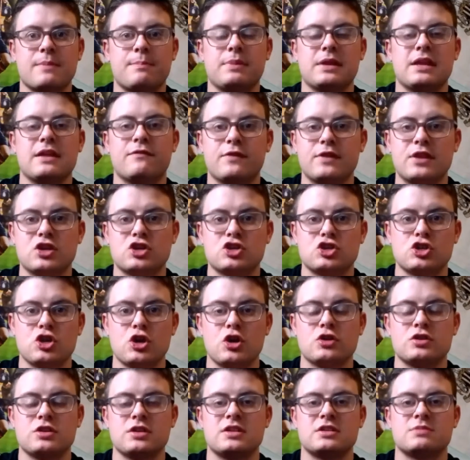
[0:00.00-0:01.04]
play for this
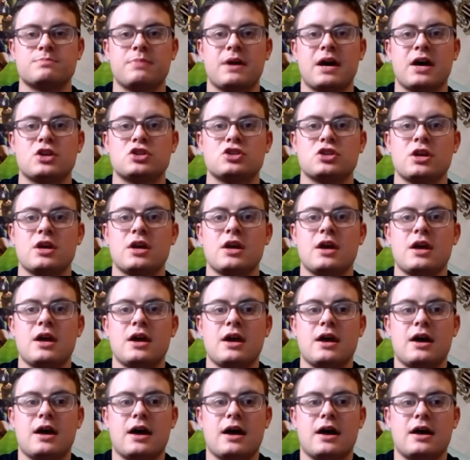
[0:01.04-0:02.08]
shirt and this badge.
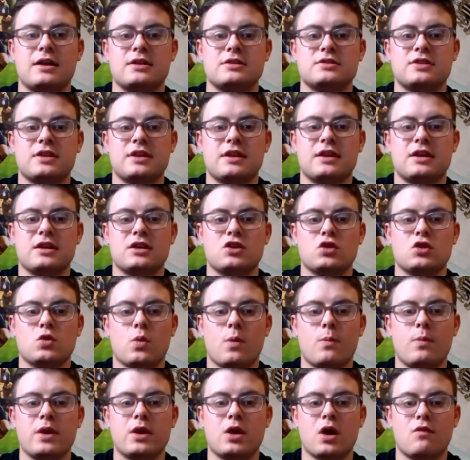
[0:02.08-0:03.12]
And you know, when
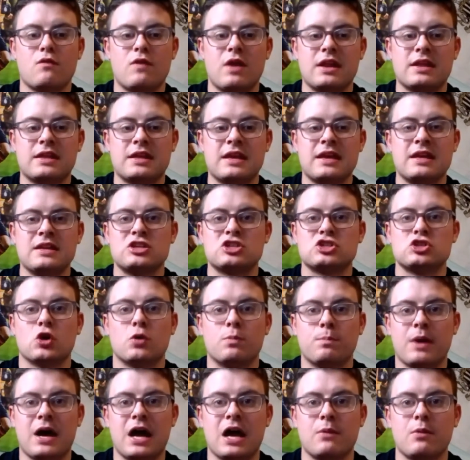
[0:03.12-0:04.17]
we got relegated, he stuck
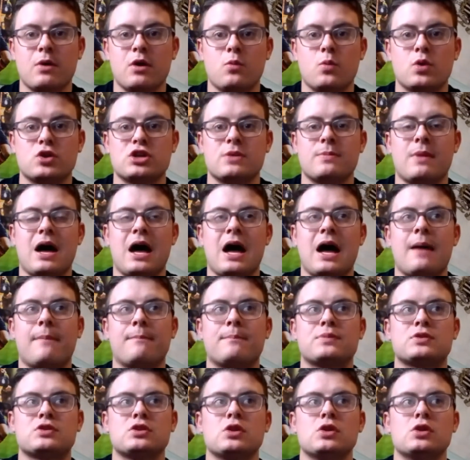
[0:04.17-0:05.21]
by it, which I'm
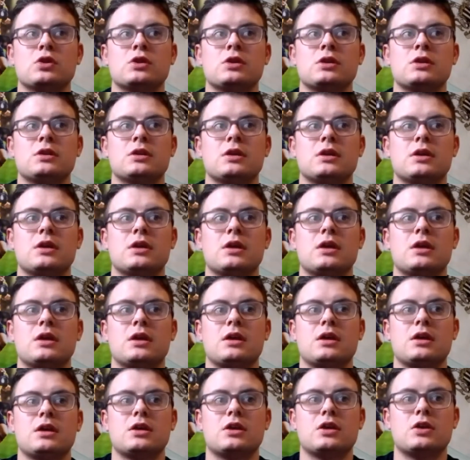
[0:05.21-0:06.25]
absolutely,
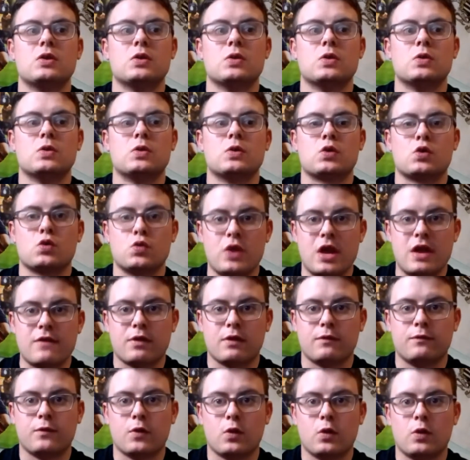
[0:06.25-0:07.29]
you know, grateful
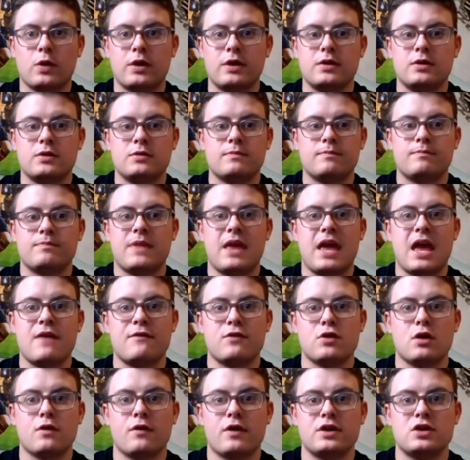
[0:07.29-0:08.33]
for. And
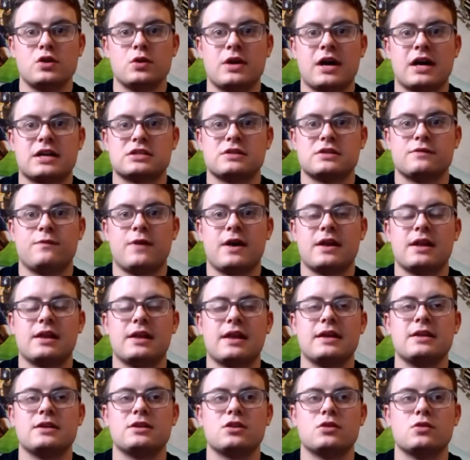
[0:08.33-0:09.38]
every other Newcastle fan I
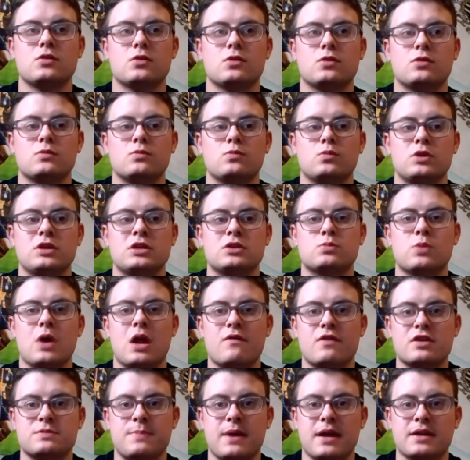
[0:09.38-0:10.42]
like, you know, he's well
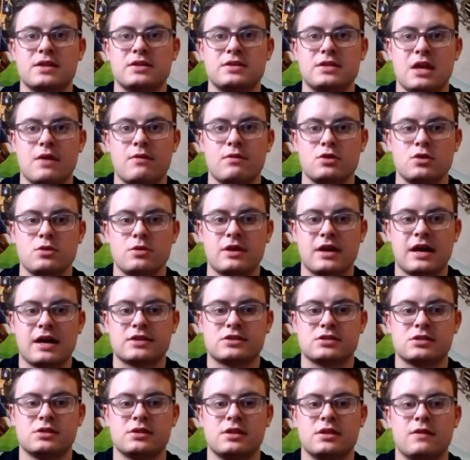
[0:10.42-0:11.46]
respected here at
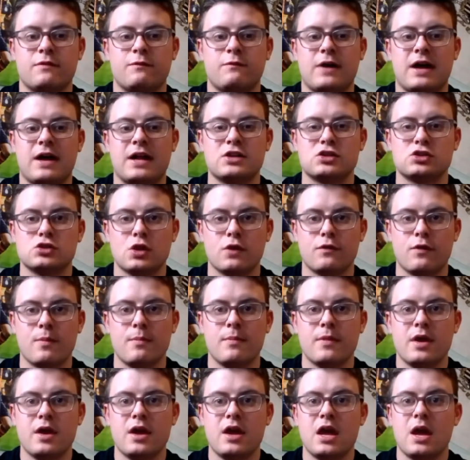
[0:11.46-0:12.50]
Newcastle, and the fans love him.
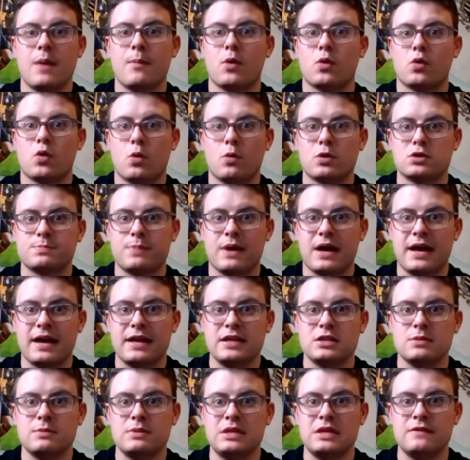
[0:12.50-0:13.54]
And we're always behind
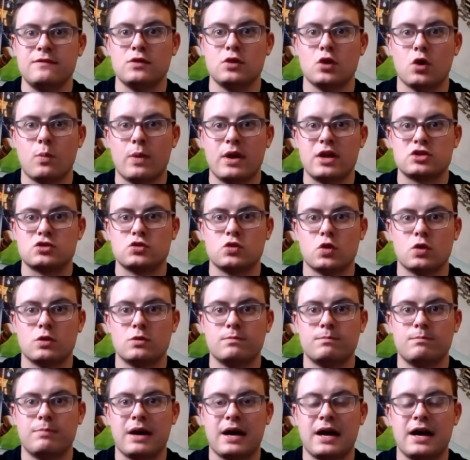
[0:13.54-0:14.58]
him, even though when it's
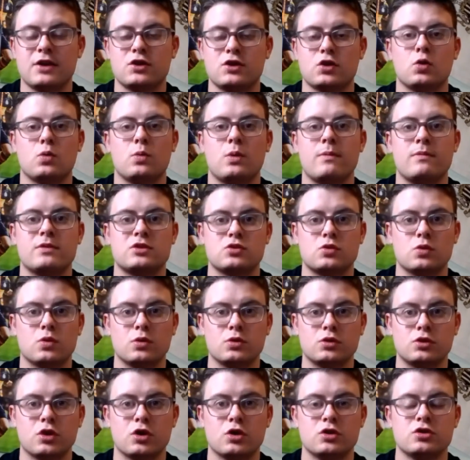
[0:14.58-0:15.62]
going bad or when it's
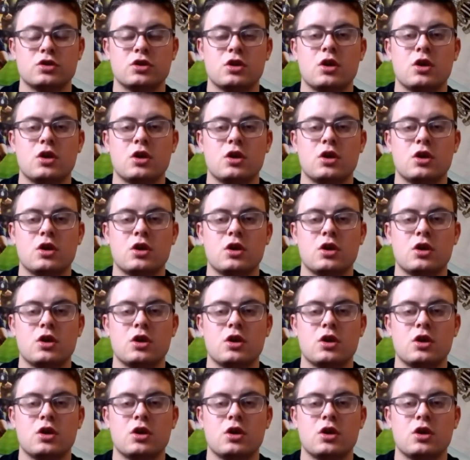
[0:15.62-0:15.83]
going good,